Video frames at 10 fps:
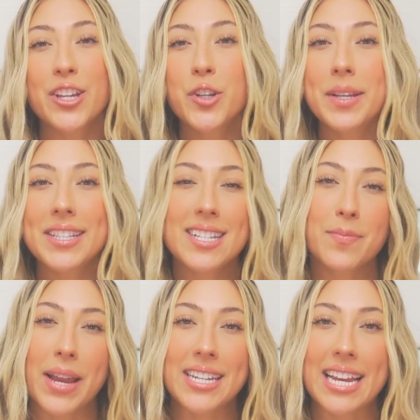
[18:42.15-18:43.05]
YouTube is
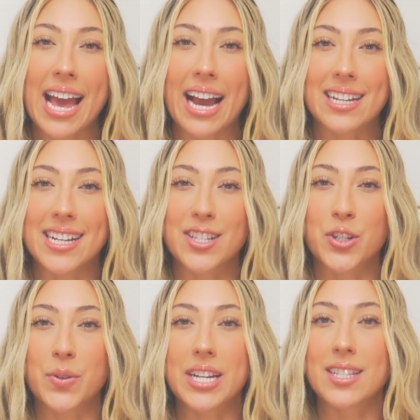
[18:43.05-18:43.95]
expanding access
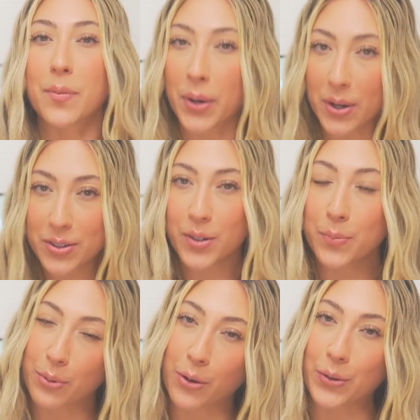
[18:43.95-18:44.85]
to its partner
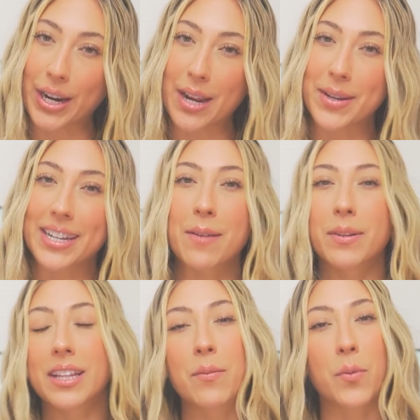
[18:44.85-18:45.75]
program,
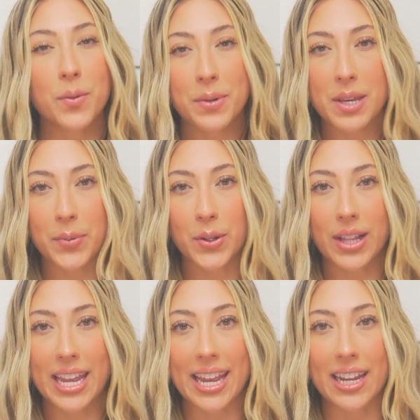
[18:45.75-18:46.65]
enabling more
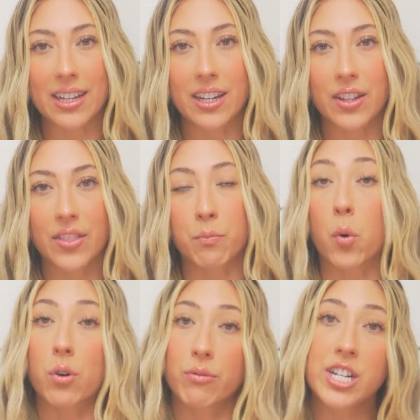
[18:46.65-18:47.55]
people in
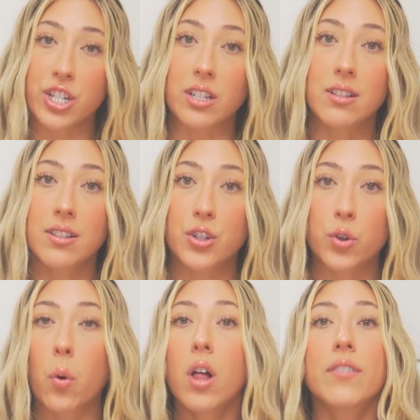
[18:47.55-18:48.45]
more regions to
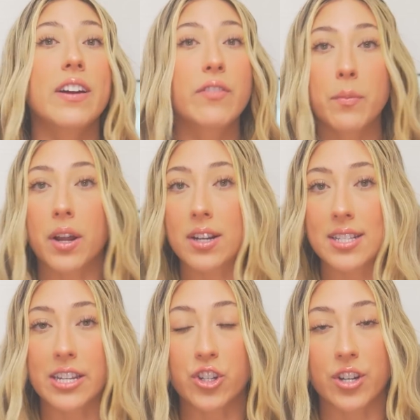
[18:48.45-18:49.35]
qualify for
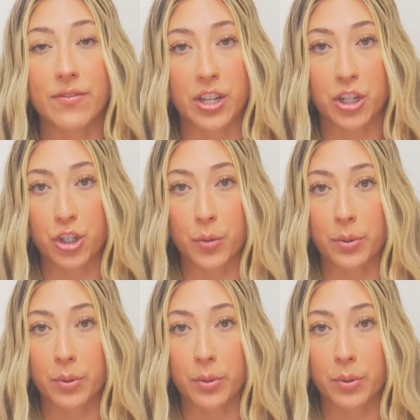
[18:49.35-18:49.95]
monetization of their YouTube